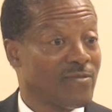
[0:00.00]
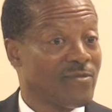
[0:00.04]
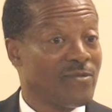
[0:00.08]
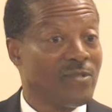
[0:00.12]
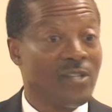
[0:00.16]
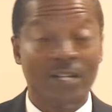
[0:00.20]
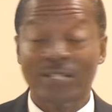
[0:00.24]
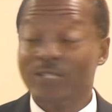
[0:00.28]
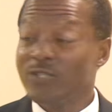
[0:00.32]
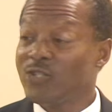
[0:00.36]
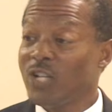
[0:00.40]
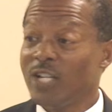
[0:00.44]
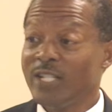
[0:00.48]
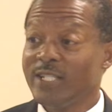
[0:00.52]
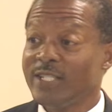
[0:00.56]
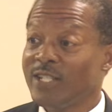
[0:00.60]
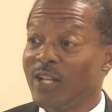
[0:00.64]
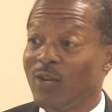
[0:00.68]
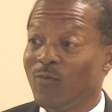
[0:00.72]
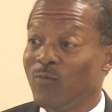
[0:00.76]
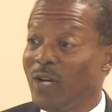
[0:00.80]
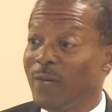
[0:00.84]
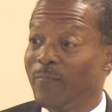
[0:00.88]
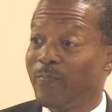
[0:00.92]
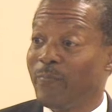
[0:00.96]
Not just
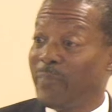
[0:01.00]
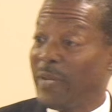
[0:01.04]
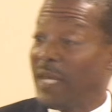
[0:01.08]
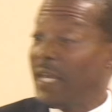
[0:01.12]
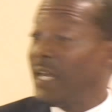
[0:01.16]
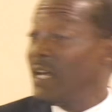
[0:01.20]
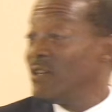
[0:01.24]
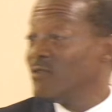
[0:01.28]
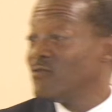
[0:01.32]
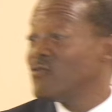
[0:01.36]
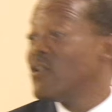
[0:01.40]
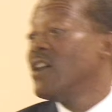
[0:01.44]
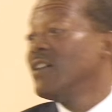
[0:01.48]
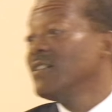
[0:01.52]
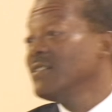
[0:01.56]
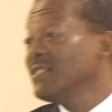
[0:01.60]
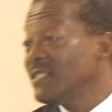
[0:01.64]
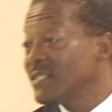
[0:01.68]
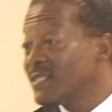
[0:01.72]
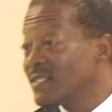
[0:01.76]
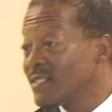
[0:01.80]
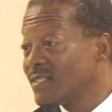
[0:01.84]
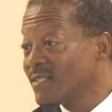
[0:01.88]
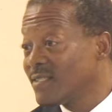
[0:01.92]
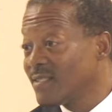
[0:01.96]
our
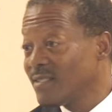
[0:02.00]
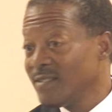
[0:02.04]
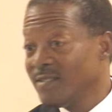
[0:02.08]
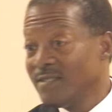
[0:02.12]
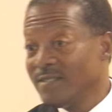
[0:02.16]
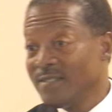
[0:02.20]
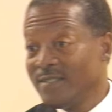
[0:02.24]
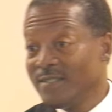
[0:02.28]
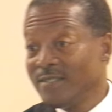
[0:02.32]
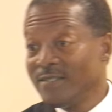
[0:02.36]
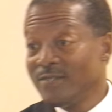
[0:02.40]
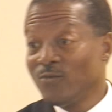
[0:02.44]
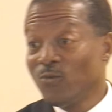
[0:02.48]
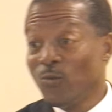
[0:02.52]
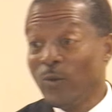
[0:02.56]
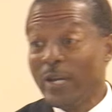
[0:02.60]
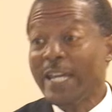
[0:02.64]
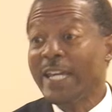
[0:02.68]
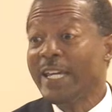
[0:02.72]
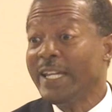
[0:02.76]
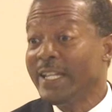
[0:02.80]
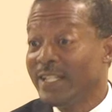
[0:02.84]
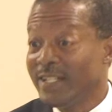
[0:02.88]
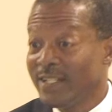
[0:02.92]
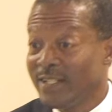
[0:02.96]
parents,
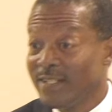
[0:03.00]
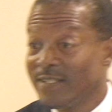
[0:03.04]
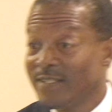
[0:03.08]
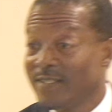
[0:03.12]
we.